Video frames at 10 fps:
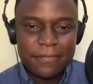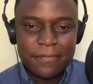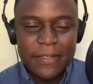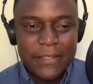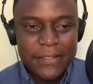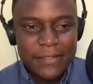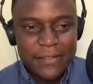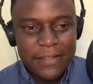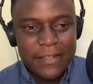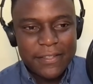Nice,
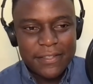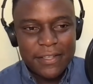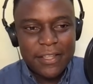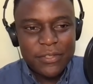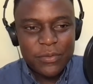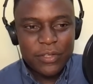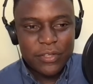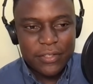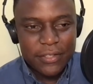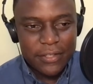nice. Now that's really
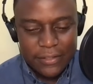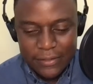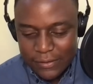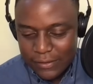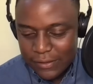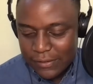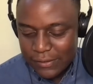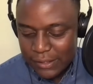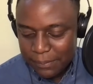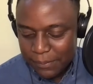good, and that's
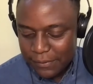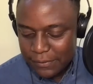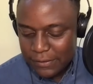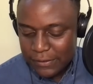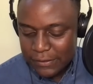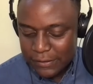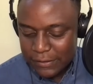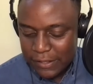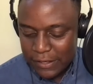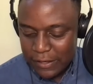deep. And
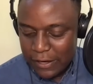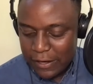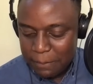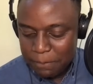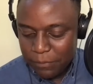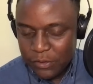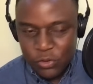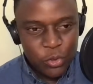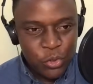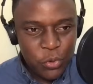as
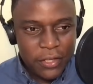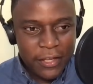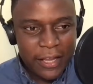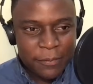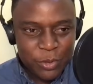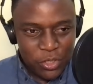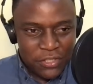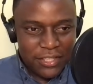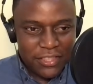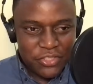you're talking, I'm just going to
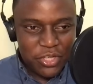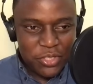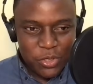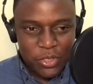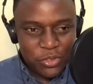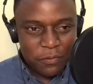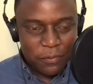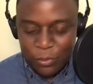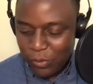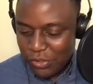take this chance to ask you a
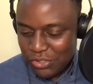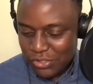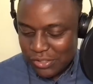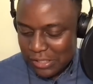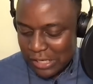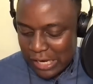few questions.